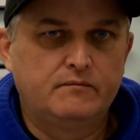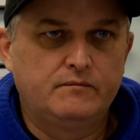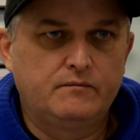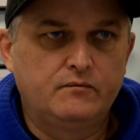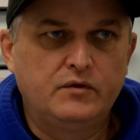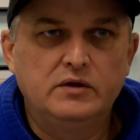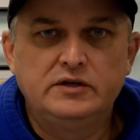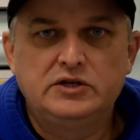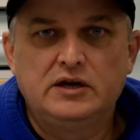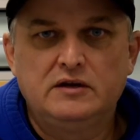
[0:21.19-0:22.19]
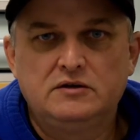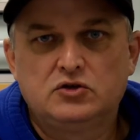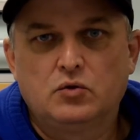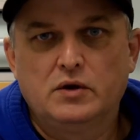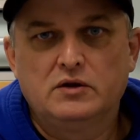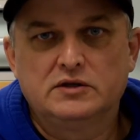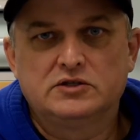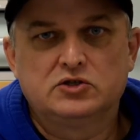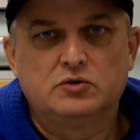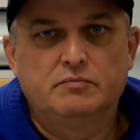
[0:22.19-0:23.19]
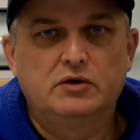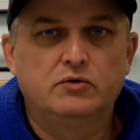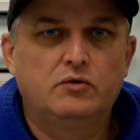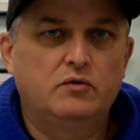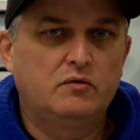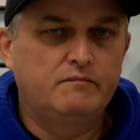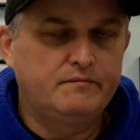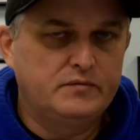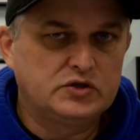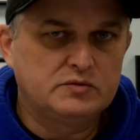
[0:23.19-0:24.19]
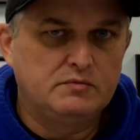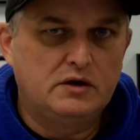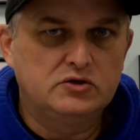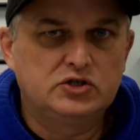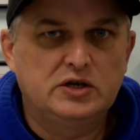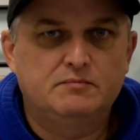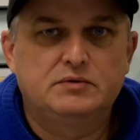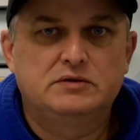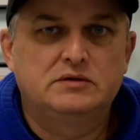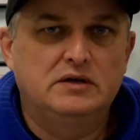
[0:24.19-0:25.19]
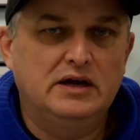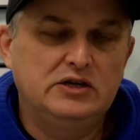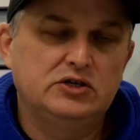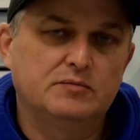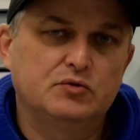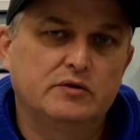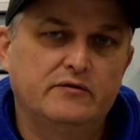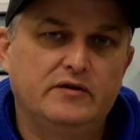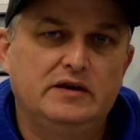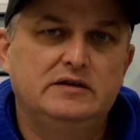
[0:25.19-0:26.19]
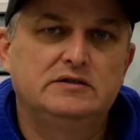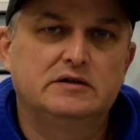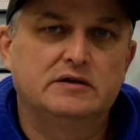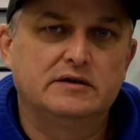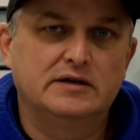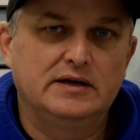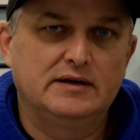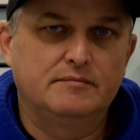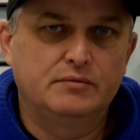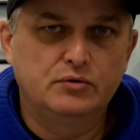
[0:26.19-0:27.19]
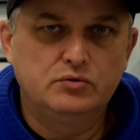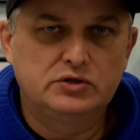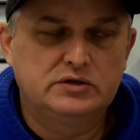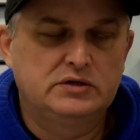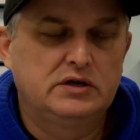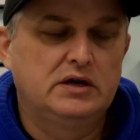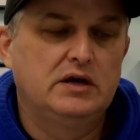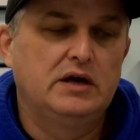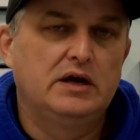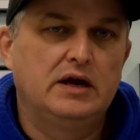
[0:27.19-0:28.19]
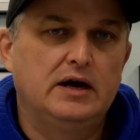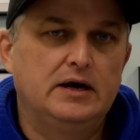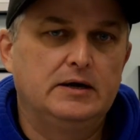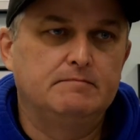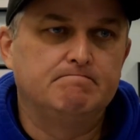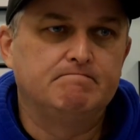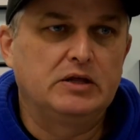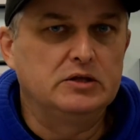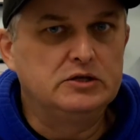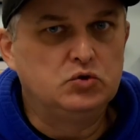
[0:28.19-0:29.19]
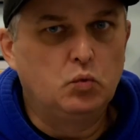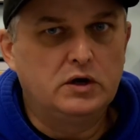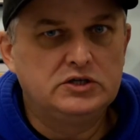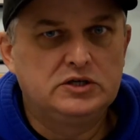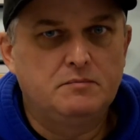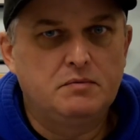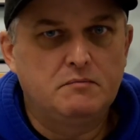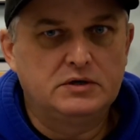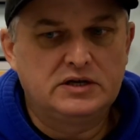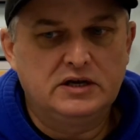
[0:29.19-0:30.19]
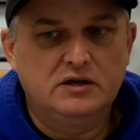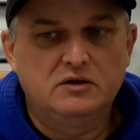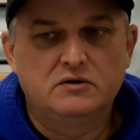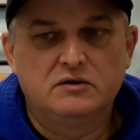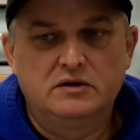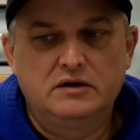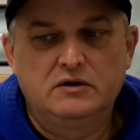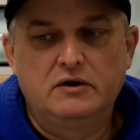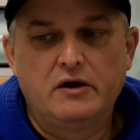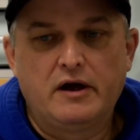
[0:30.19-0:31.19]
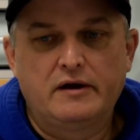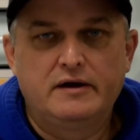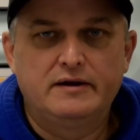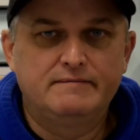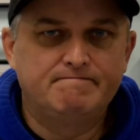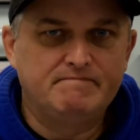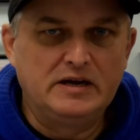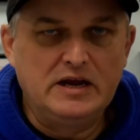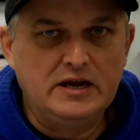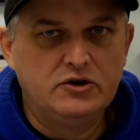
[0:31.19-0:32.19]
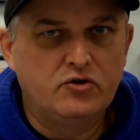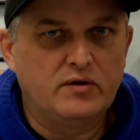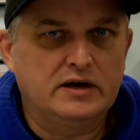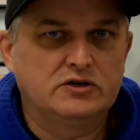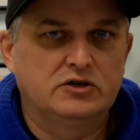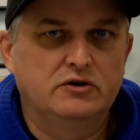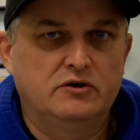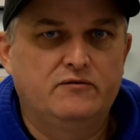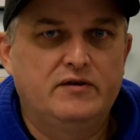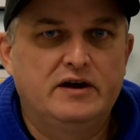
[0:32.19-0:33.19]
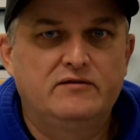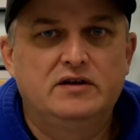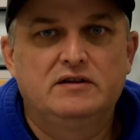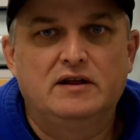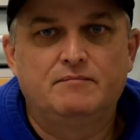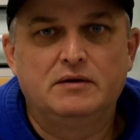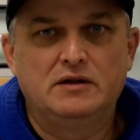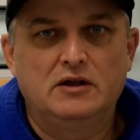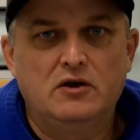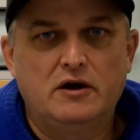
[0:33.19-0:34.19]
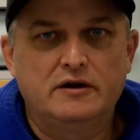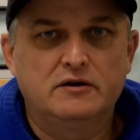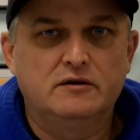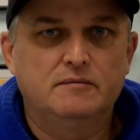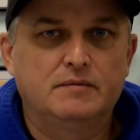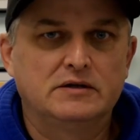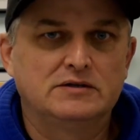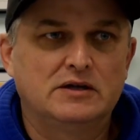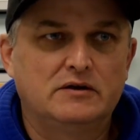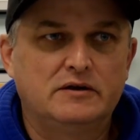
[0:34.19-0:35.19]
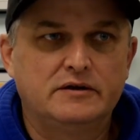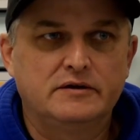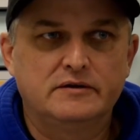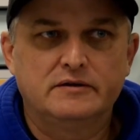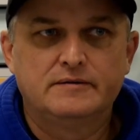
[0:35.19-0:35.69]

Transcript: really change the way lists are built. Small ships, any ships with evades are going to get a boost. At least one ship in particular got an indirect nerf out of it, that being the onager, because the onager,